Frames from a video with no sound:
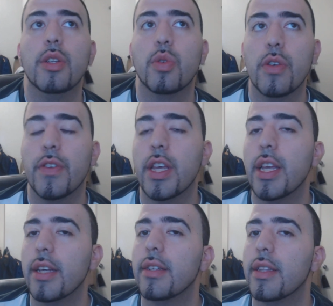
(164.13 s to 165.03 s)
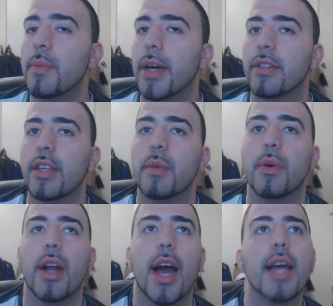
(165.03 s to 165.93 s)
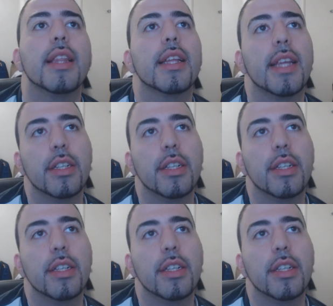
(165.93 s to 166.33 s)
SwiftKey is the best keyboard. I think